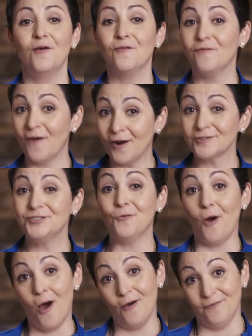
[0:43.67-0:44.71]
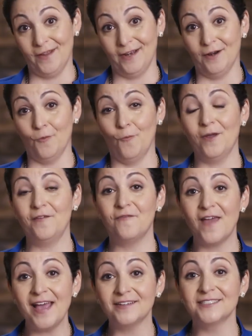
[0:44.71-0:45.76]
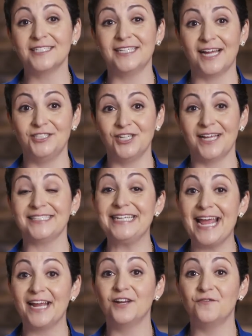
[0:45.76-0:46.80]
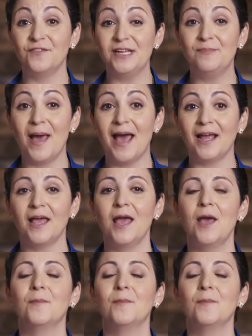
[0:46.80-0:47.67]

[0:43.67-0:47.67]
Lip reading: Far too often, we fail to digest negative feedback